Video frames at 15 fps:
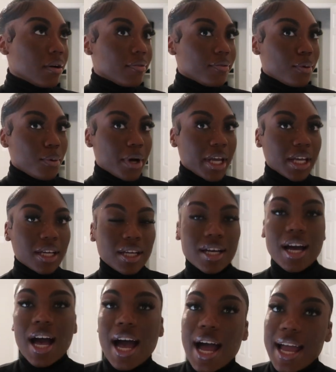avoid.
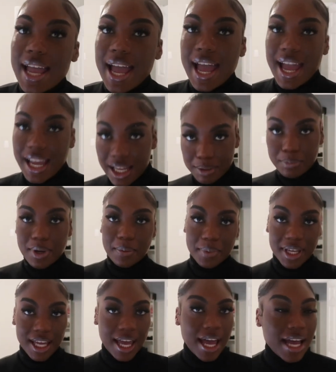I hate
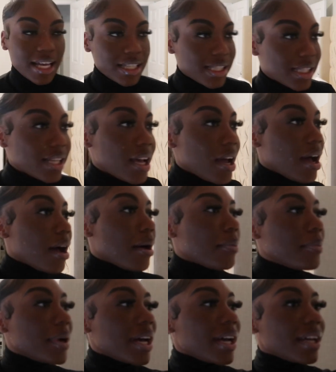pumping gas.
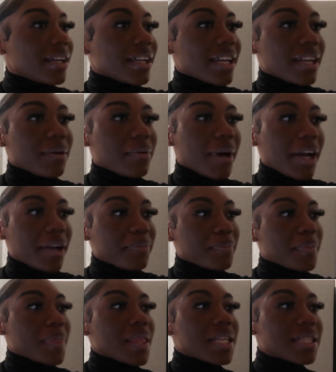But anyway,
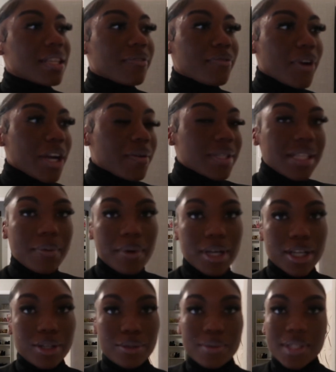the fragrance that we're
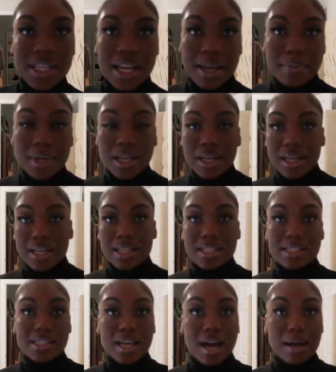gonna do today
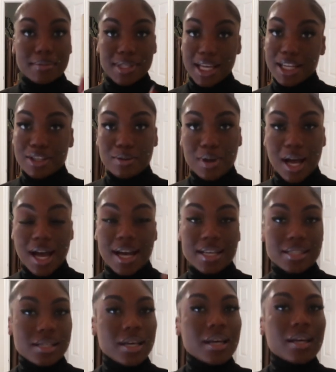because I'm telling you
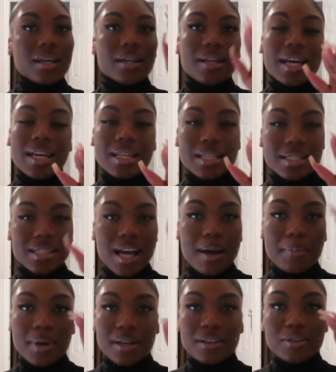guys, ladies,
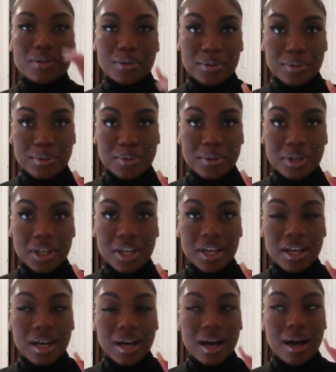I'm gonna do
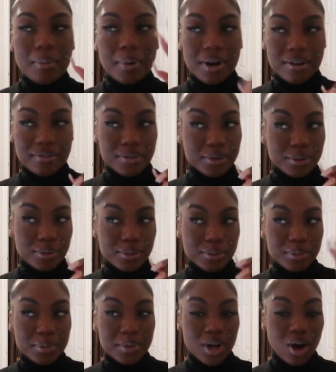a
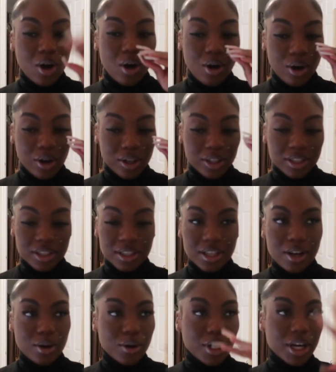perfume haul
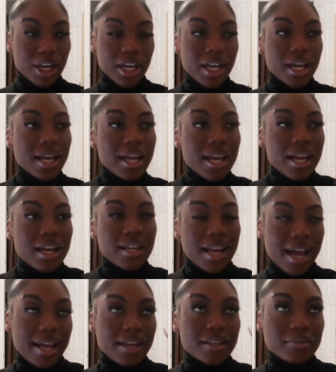or
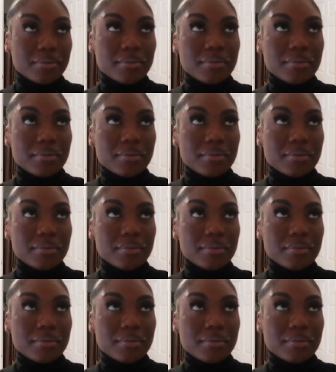like